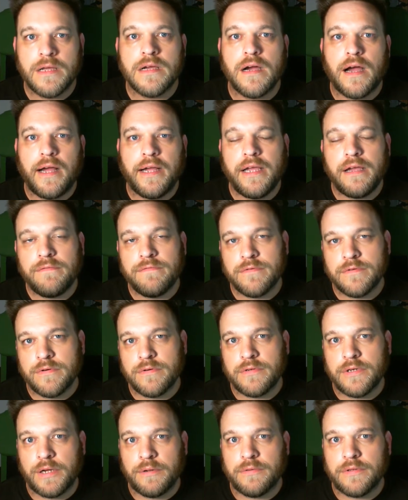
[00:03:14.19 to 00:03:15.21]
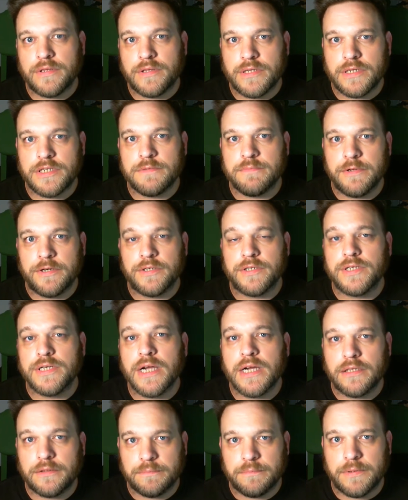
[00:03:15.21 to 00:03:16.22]
I have no doubt that these spinners
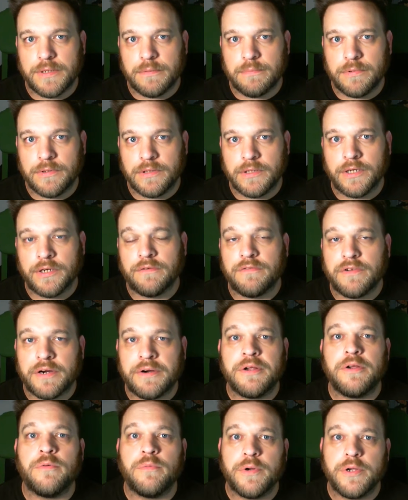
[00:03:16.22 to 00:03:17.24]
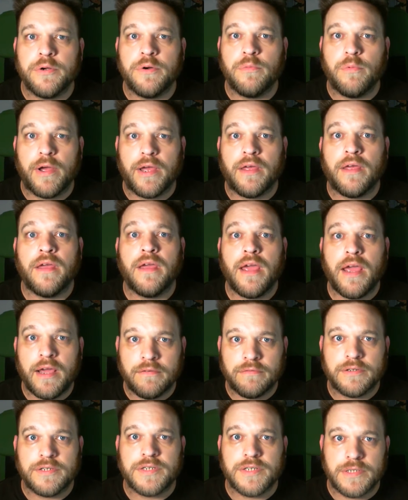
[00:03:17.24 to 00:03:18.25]
help people in a very real way
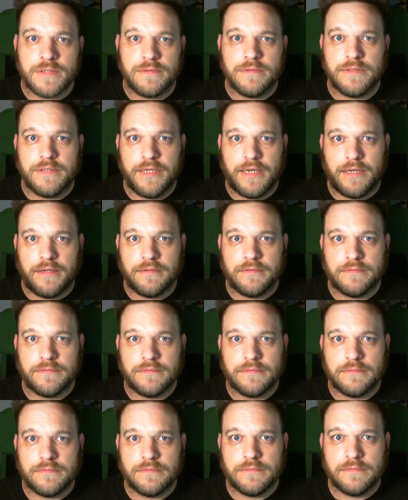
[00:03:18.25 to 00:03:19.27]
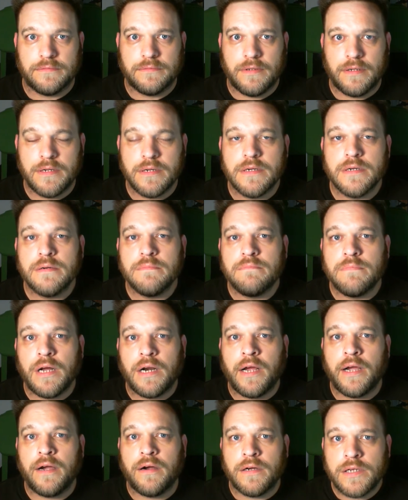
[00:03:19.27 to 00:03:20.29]
every single day. But
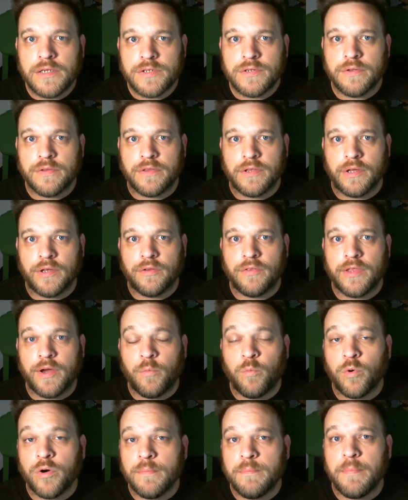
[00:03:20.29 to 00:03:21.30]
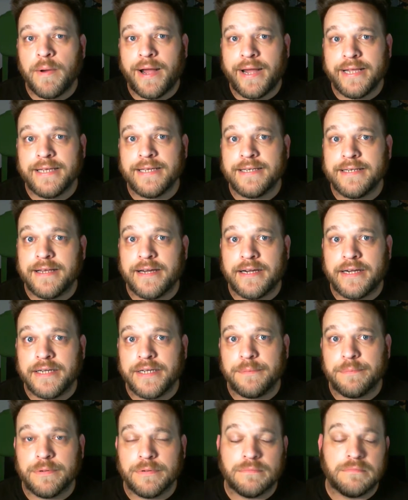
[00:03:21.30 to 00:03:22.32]
I also think that we're buying into
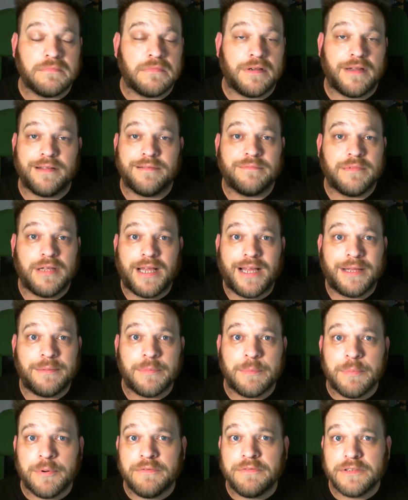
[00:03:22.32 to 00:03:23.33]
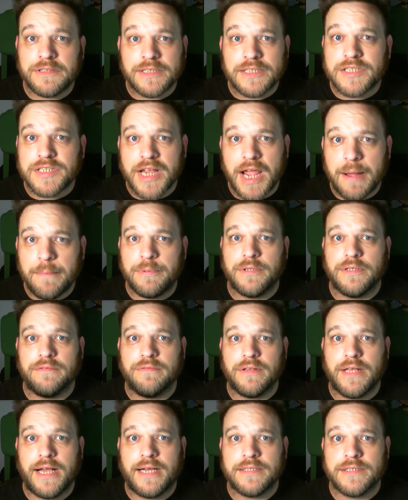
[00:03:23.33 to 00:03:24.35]
hype. I'm a perfect example of
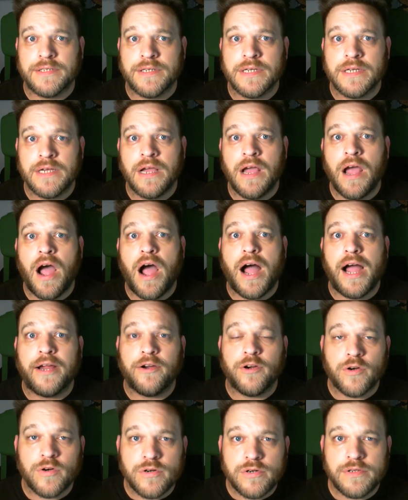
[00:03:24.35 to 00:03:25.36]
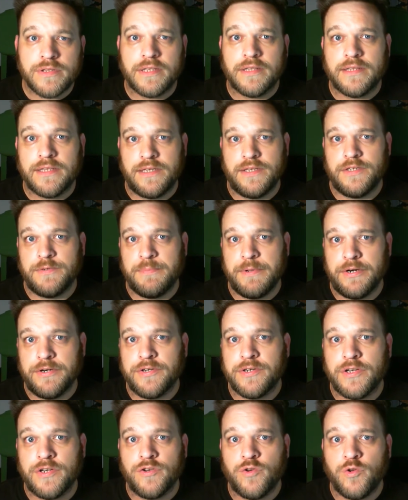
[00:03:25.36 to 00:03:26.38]
that. I heard that these
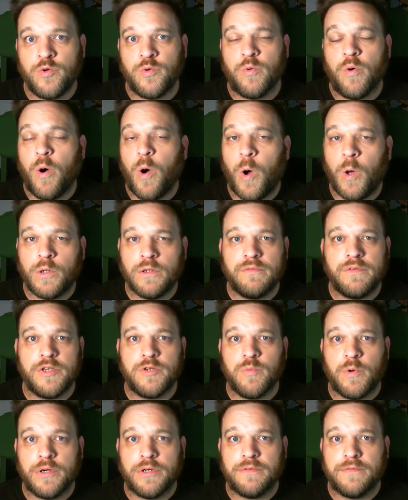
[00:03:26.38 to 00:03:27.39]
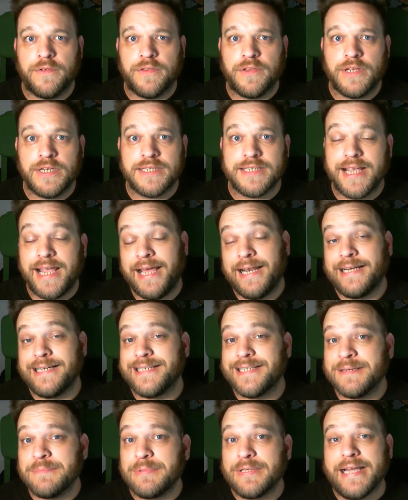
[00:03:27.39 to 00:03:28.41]
spinners can do all of these wonderful things, and I
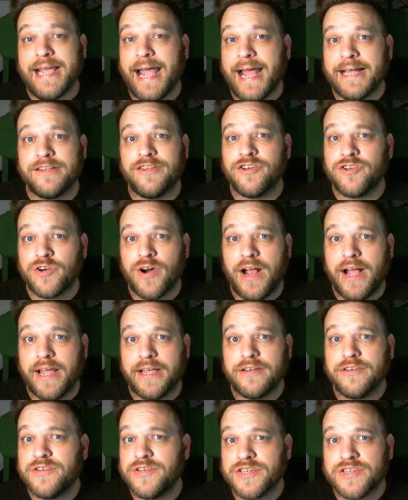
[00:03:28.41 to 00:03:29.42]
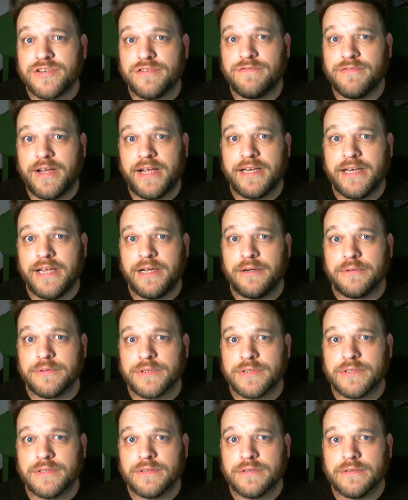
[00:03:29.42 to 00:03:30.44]
simply had to try just to find
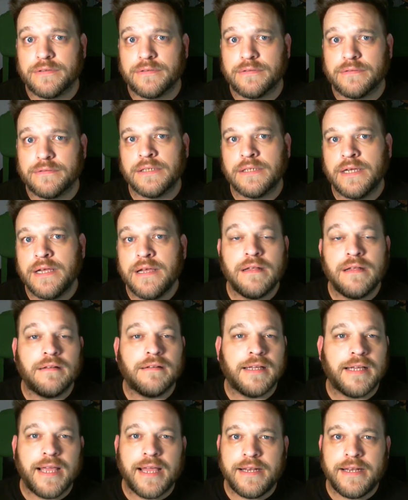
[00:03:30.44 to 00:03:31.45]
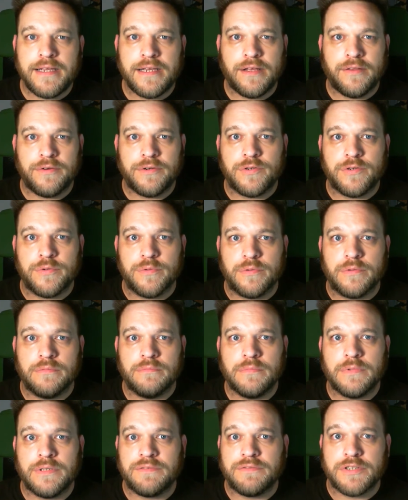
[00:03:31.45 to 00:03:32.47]
out. Like any other tool,
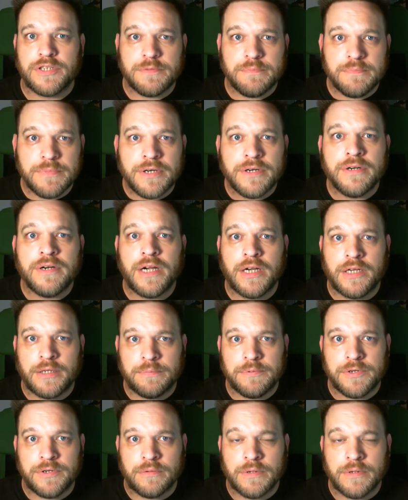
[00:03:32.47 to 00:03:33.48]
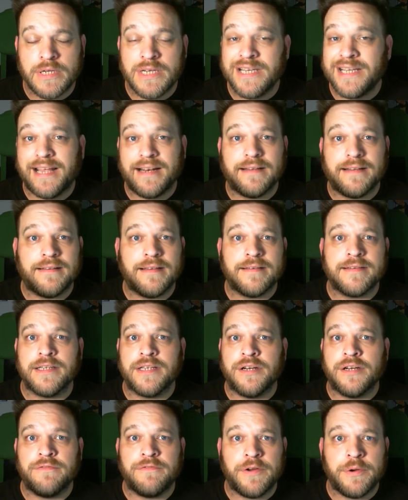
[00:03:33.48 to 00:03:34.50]
if a spinner helps you and it doesn't
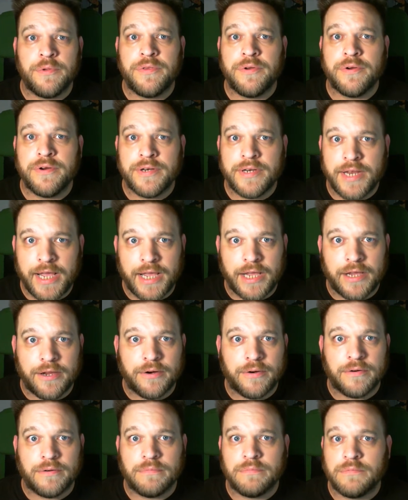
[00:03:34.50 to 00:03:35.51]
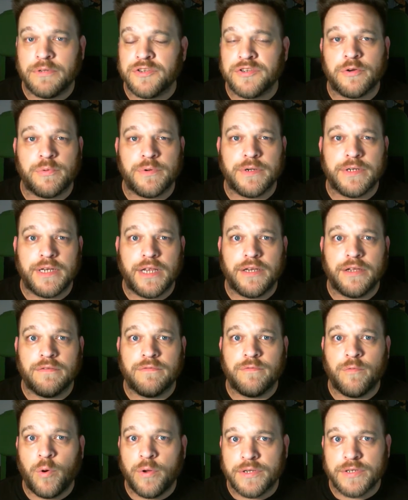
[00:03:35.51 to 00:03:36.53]
interfere with your day or doesn't create any
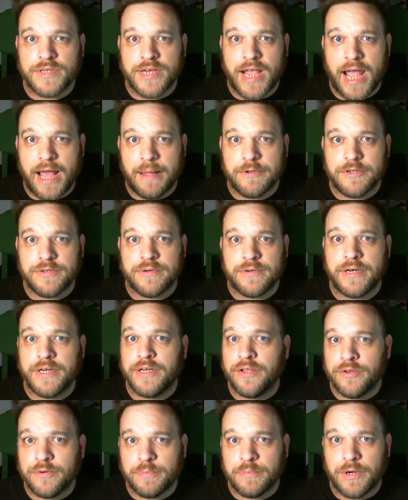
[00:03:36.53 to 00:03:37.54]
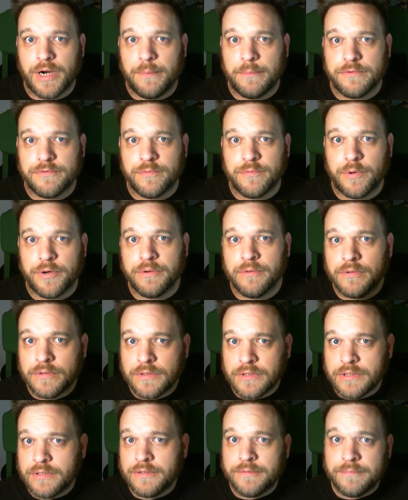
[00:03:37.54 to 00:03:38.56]
avoidance habits or any other problems for you,
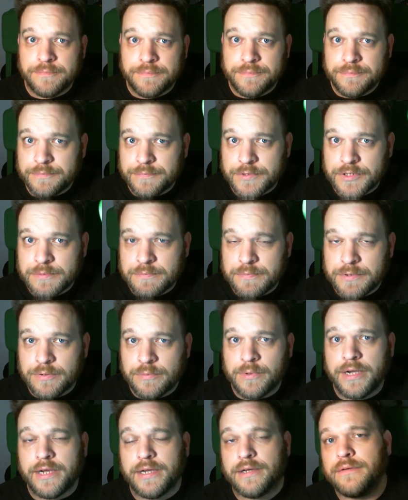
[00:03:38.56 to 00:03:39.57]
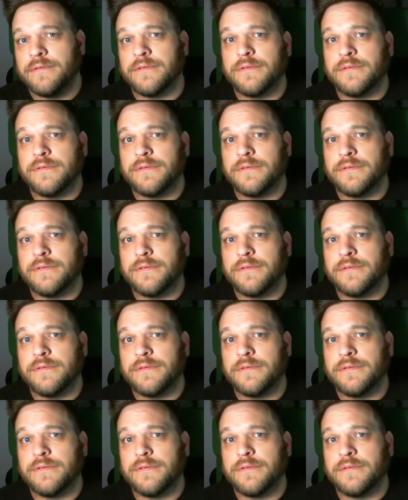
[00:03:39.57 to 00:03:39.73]
spin away.